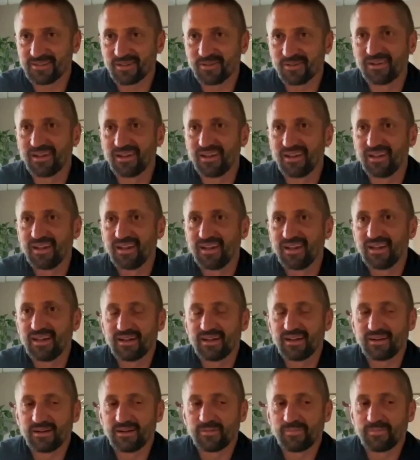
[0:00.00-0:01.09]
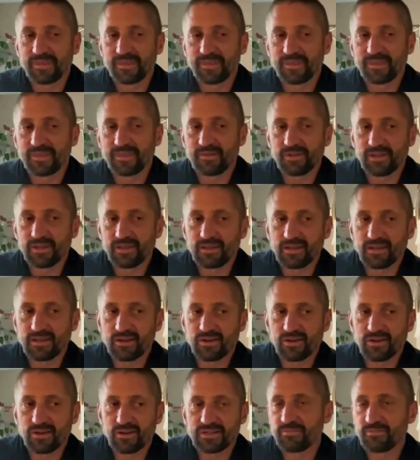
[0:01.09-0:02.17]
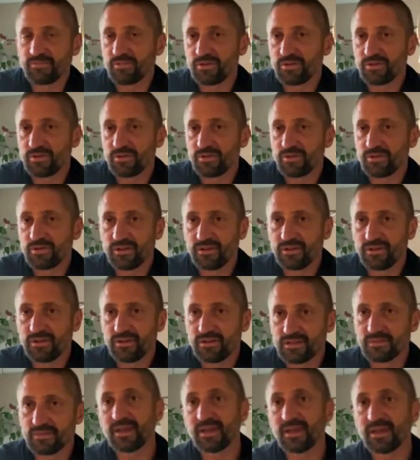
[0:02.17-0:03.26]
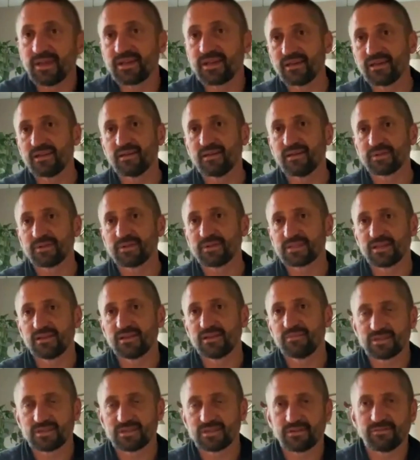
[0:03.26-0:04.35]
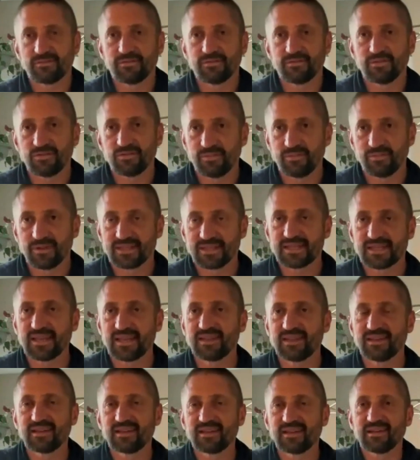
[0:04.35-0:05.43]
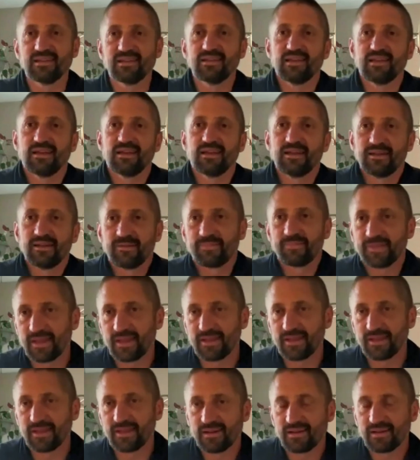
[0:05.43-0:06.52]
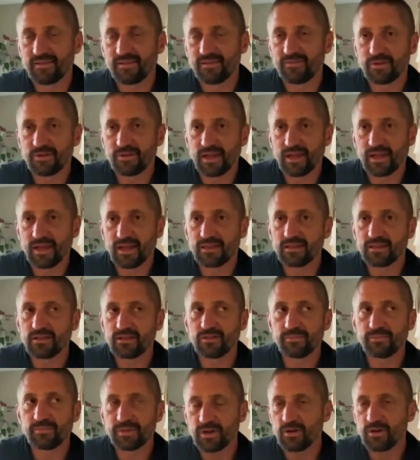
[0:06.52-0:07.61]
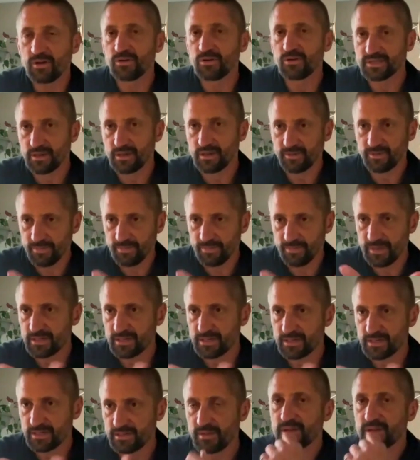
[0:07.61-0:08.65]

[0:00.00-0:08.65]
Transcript: So really encourage everyone who could to make it. I'm excited to meet some of you who've been attending, and if you can, there'll be a whole separate piece.